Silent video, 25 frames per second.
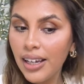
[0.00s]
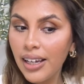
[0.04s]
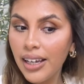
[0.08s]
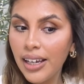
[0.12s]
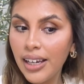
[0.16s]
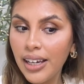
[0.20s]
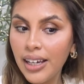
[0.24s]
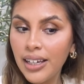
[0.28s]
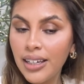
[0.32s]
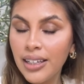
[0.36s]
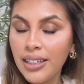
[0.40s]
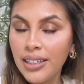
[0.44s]

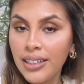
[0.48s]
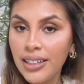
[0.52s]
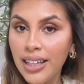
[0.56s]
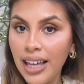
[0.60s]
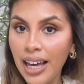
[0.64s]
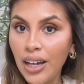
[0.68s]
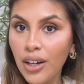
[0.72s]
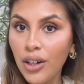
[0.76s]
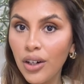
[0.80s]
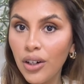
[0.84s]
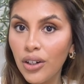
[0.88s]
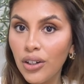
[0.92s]
And
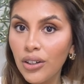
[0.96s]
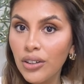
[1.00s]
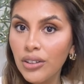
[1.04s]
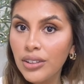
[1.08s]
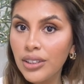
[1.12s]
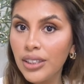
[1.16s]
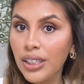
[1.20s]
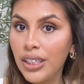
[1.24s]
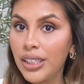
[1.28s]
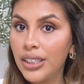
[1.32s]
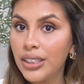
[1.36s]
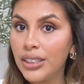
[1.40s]
that curl
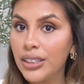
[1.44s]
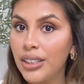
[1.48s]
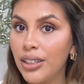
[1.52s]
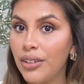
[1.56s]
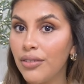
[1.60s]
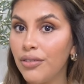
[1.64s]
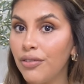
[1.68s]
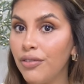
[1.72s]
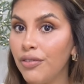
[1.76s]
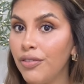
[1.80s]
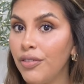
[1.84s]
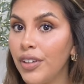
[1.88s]
does
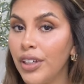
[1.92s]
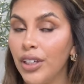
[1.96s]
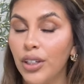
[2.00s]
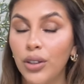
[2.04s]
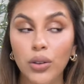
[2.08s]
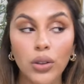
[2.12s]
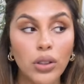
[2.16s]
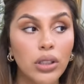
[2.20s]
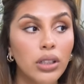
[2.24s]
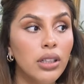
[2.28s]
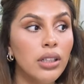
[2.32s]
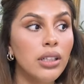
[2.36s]

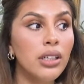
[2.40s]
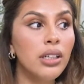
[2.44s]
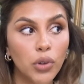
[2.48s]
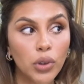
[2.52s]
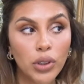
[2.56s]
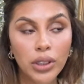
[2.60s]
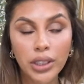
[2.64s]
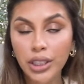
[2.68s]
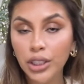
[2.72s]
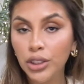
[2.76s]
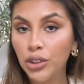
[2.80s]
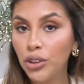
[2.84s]
feel
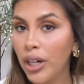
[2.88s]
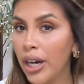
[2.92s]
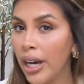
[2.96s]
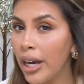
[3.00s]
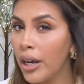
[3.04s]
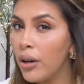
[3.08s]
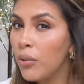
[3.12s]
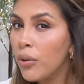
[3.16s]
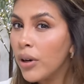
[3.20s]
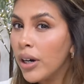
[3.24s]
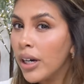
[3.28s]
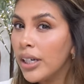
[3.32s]
fully
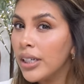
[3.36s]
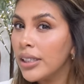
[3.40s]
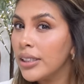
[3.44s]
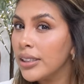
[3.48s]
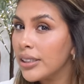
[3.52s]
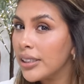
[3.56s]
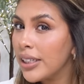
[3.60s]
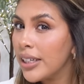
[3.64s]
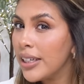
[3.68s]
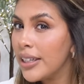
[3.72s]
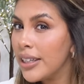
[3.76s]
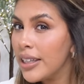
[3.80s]
dry,
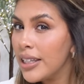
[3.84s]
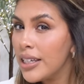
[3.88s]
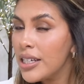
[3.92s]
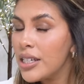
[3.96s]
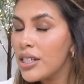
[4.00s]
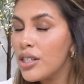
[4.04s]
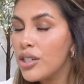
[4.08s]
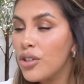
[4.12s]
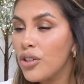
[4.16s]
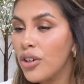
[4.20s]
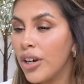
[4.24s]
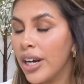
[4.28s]
whereas
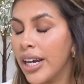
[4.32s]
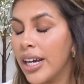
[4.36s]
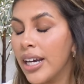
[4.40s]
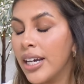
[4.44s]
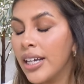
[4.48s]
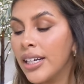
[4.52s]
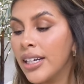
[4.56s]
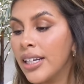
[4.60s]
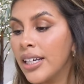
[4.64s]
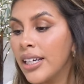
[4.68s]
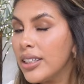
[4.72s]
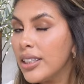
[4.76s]
this
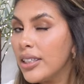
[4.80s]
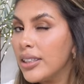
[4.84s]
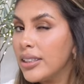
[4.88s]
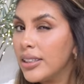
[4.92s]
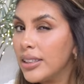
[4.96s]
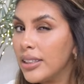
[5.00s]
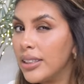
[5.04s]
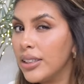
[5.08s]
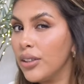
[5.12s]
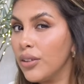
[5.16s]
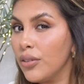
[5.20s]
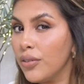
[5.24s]
strand does
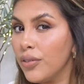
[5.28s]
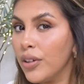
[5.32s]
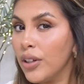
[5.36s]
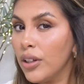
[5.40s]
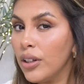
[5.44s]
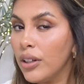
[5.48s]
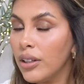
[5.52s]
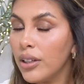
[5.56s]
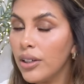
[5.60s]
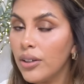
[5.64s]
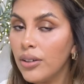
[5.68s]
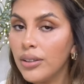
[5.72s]
still
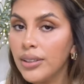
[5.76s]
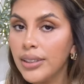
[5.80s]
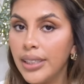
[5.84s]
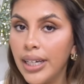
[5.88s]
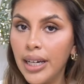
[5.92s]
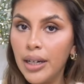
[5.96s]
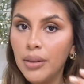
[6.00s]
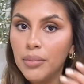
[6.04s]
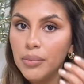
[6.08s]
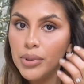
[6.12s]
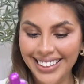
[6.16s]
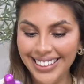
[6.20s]
feel a little
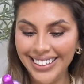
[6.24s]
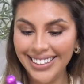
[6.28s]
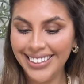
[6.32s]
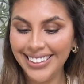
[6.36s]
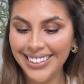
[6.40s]
damp.